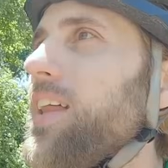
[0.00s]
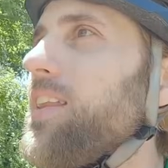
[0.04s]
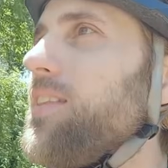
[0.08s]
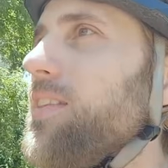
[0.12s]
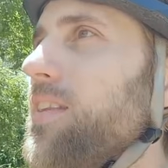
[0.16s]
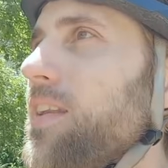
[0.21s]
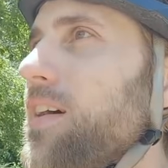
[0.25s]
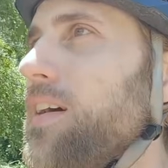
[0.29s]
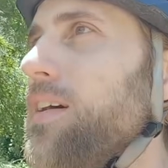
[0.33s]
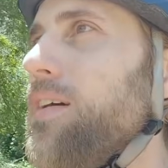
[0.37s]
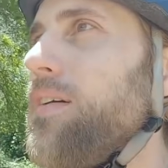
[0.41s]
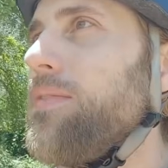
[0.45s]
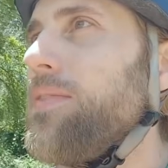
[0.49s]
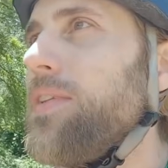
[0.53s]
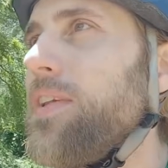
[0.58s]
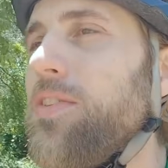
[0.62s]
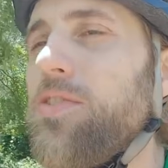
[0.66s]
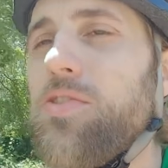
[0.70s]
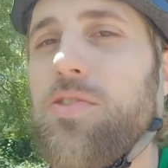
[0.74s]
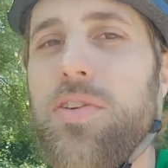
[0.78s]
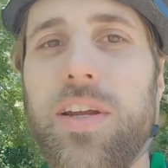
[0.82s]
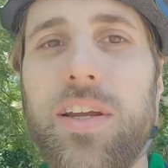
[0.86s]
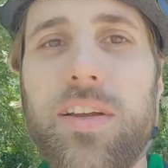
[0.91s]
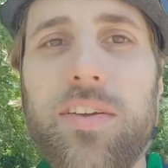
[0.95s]
I love
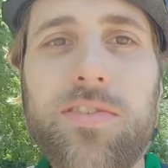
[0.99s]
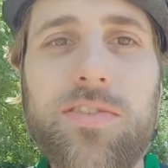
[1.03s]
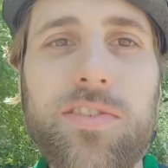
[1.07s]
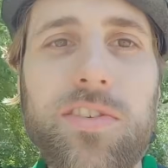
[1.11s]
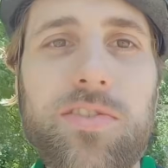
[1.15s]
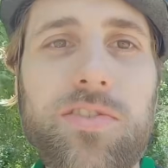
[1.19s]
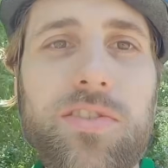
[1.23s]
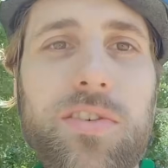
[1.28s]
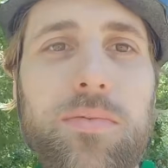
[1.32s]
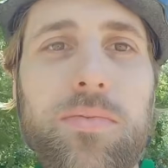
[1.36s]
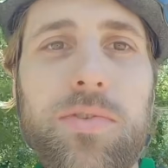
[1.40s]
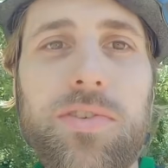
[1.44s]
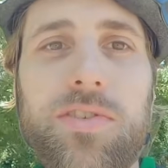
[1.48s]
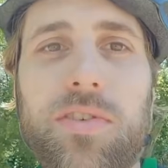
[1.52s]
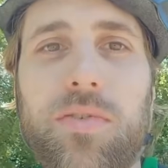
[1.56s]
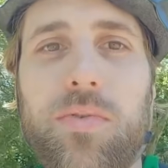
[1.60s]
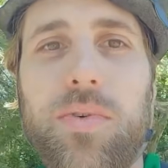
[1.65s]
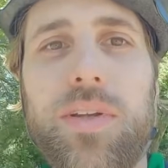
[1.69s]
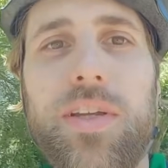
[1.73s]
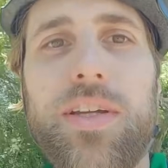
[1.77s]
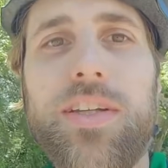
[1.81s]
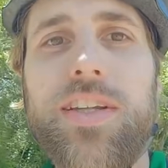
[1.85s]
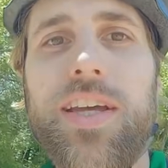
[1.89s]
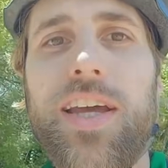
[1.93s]
these trail systems because it
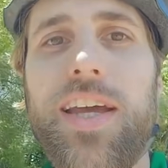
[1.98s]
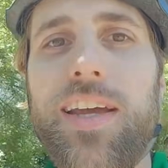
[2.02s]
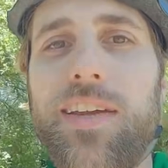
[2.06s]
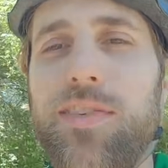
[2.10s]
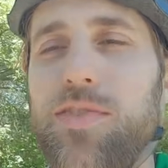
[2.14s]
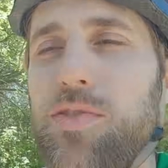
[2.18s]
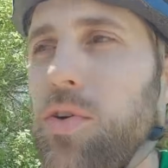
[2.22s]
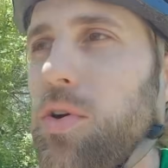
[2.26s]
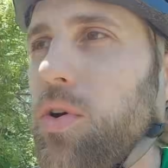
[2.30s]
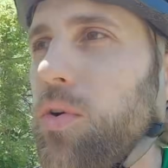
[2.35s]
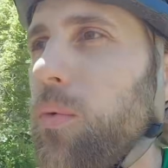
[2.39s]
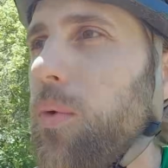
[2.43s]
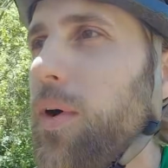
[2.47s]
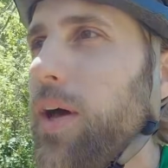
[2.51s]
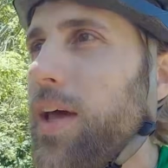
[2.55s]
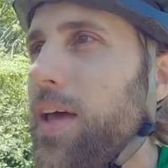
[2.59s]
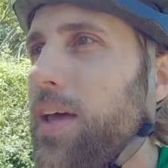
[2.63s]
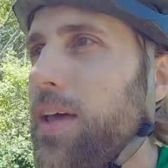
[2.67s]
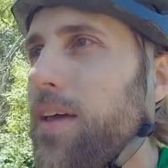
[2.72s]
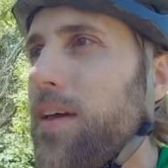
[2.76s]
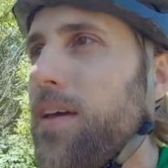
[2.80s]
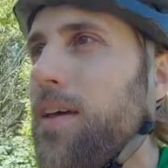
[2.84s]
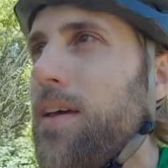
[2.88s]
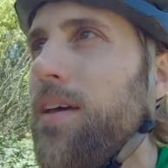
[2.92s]
really takes you
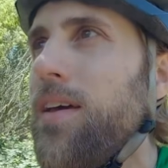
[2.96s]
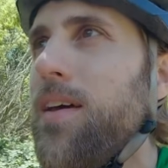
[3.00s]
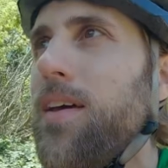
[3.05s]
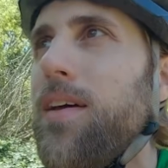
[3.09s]
away